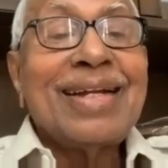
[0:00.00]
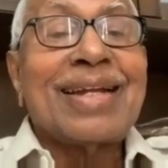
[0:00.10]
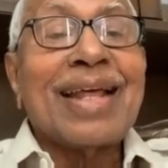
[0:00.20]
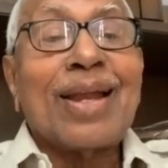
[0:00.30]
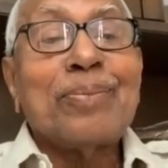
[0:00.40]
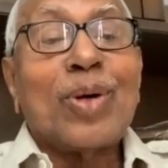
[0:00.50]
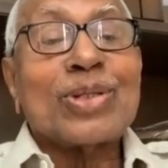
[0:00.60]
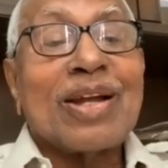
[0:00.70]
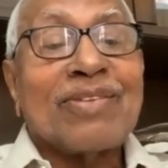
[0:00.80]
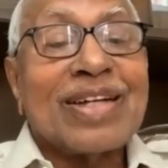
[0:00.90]
till
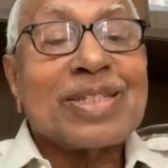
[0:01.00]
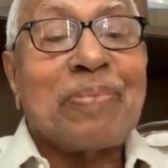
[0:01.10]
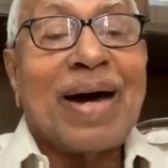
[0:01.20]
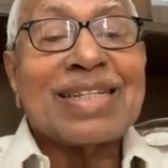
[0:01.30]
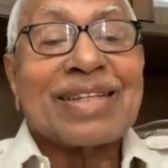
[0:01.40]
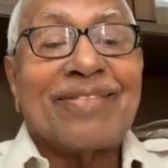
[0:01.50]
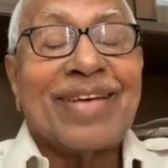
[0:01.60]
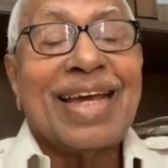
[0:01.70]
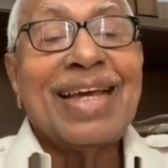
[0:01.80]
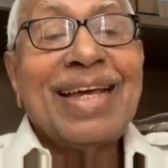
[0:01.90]
most of us pass it
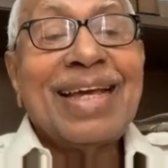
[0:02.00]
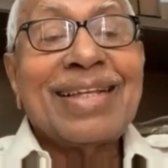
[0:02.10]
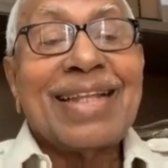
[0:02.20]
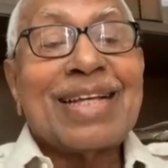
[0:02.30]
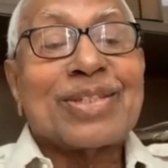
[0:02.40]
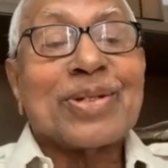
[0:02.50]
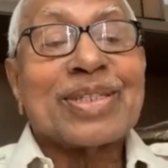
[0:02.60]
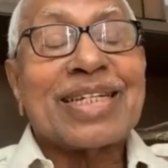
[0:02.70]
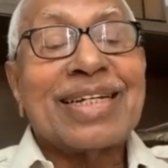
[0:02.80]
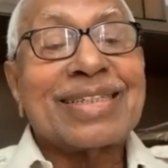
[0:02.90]
in the
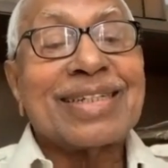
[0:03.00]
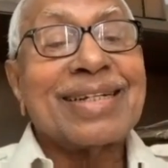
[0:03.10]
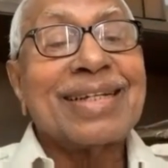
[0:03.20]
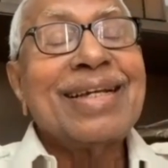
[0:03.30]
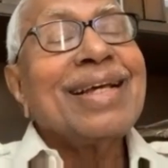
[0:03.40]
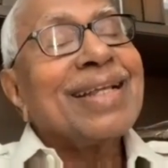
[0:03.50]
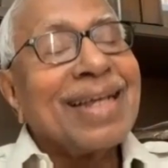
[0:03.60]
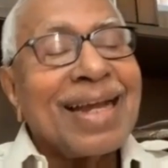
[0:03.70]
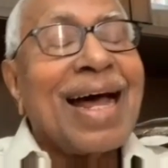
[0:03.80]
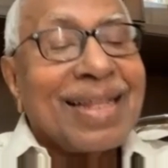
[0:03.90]
association.
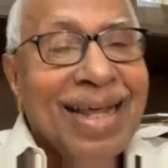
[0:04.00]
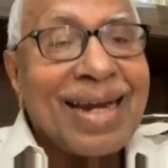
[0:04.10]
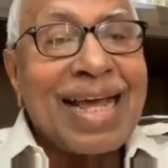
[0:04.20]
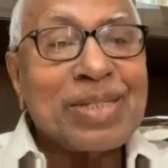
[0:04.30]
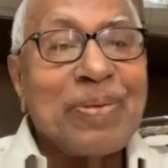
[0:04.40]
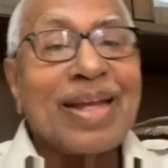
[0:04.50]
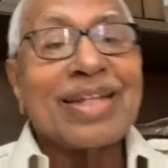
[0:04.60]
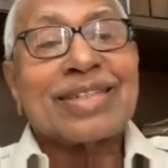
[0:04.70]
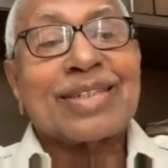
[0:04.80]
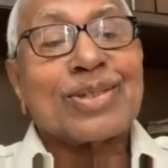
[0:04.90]
There are other
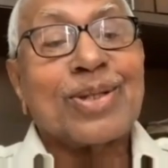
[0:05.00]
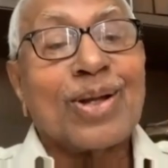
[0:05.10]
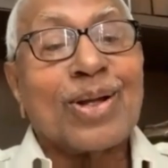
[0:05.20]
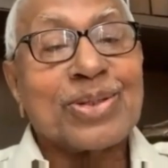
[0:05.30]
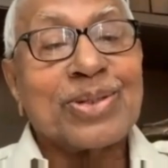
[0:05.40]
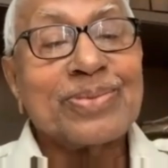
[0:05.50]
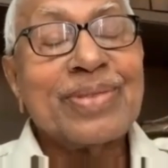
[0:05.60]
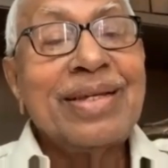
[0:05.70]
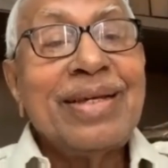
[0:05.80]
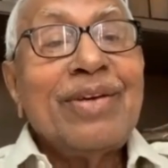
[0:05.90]
experiences also.
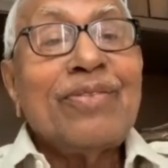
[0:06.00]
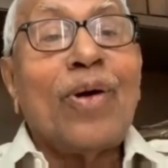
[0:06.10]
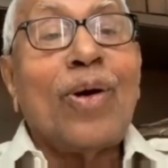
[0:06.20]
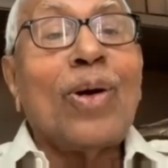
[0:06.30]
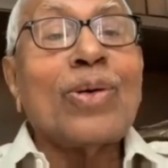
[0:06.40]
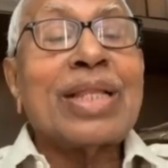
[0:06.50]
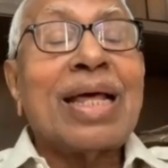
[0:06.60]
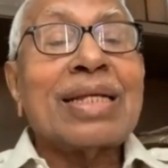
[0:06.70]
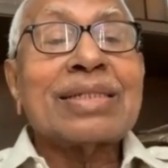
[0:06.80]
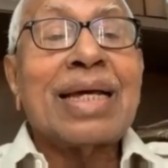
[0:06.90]
So
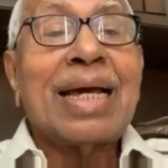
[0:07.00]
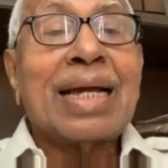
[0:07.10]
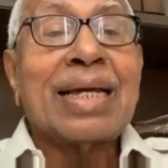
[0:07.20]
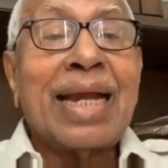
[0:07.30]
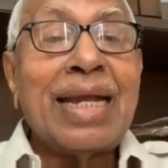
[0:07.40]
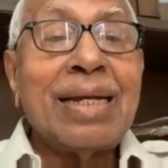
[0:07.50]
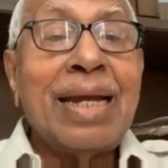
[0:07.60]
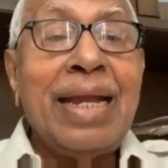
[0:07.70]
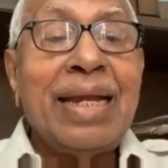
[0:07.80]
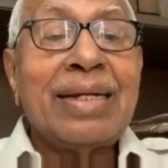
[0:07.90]
there is a great
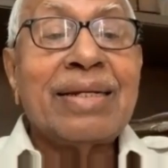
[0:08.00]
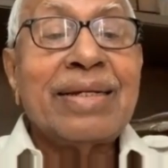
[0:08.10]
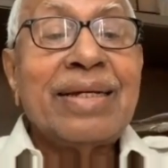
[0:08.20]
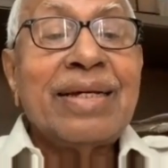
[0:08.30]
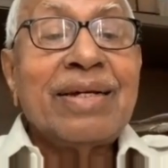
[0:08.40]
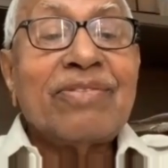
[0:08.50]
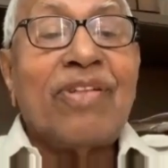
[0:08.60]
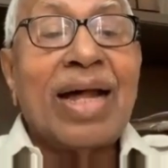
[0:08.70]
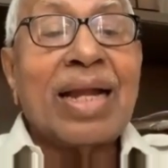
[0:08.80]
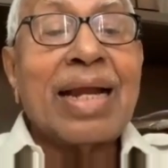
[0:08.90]
need
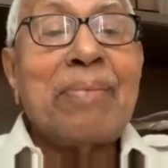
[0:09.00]
for